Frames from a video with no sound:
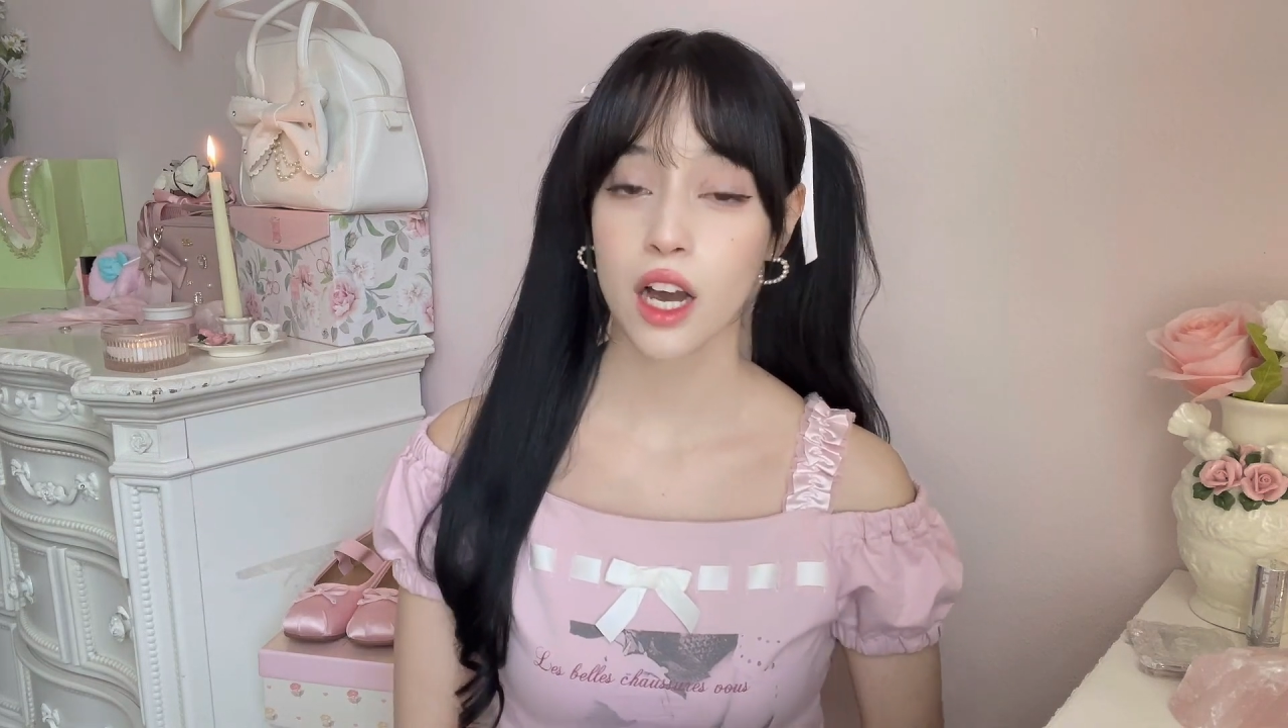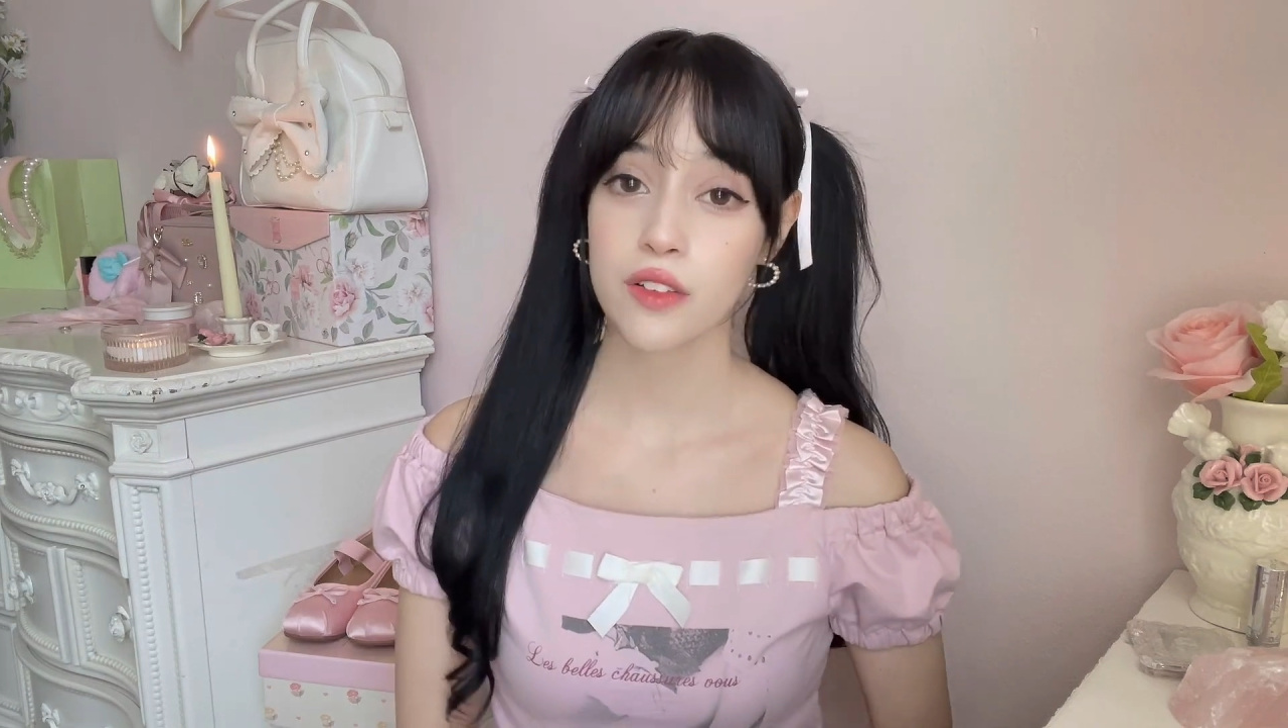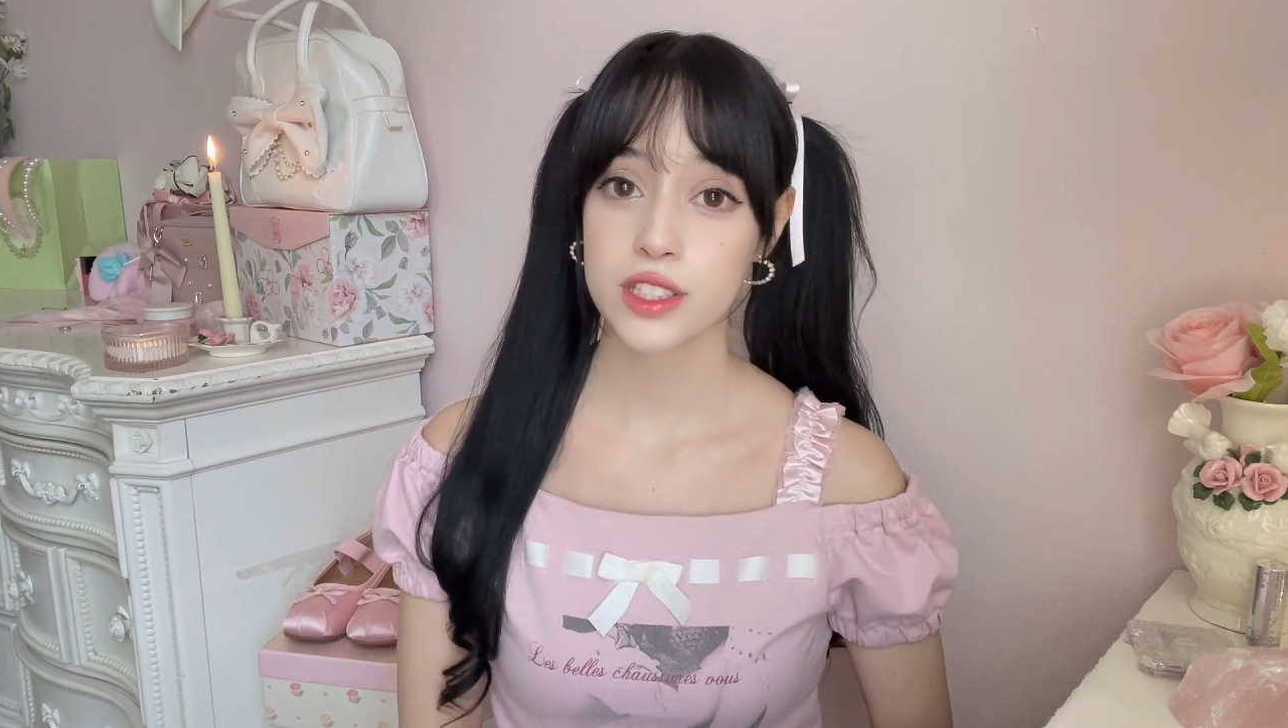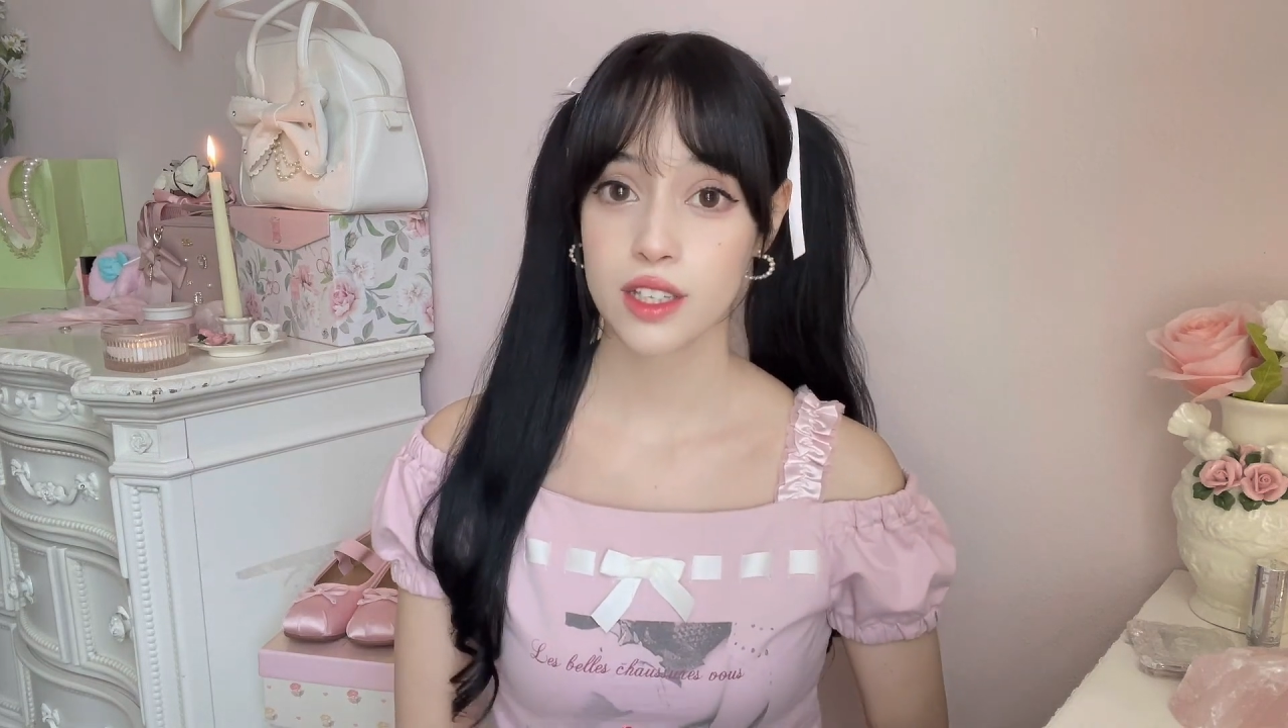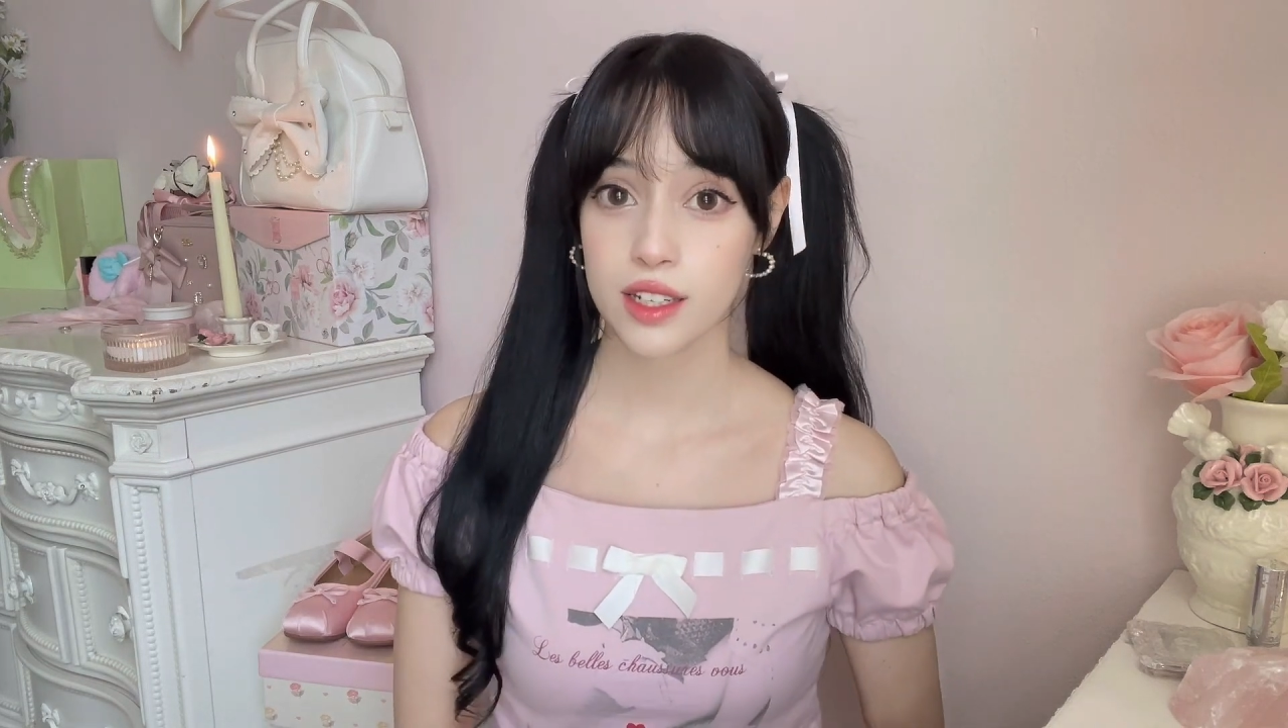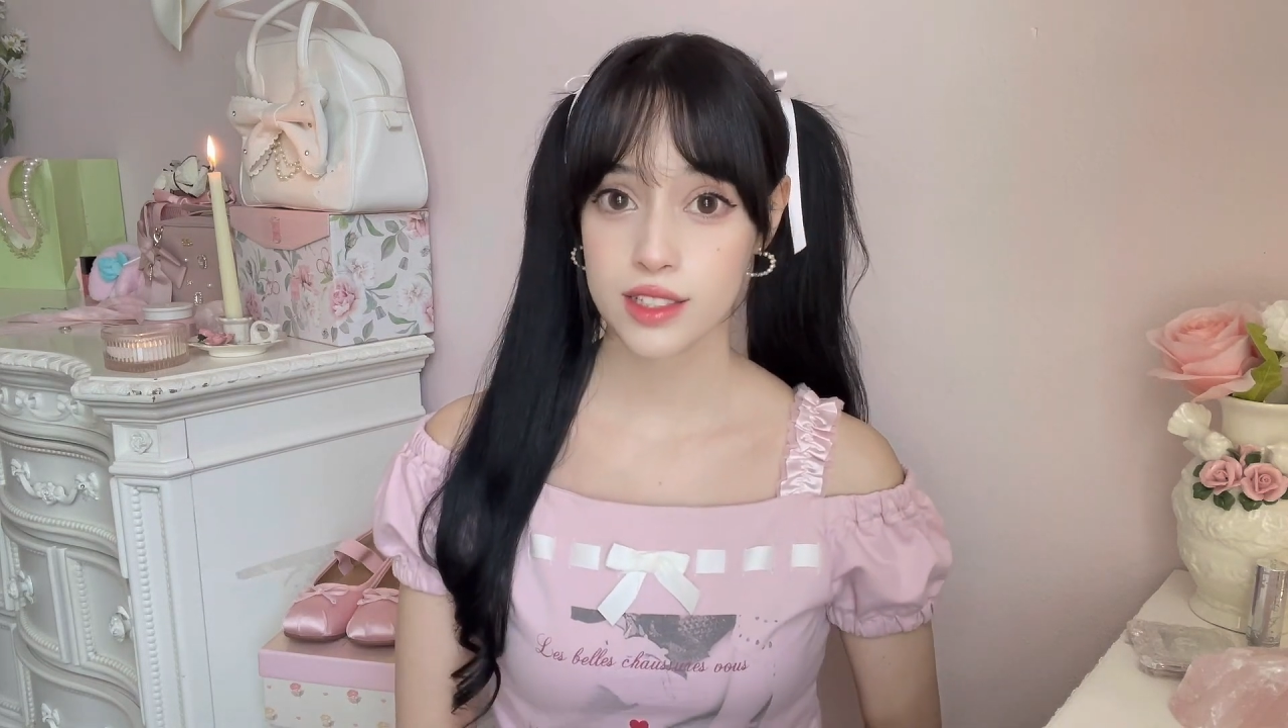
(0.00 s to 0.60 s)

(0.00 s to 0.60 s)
hobbies and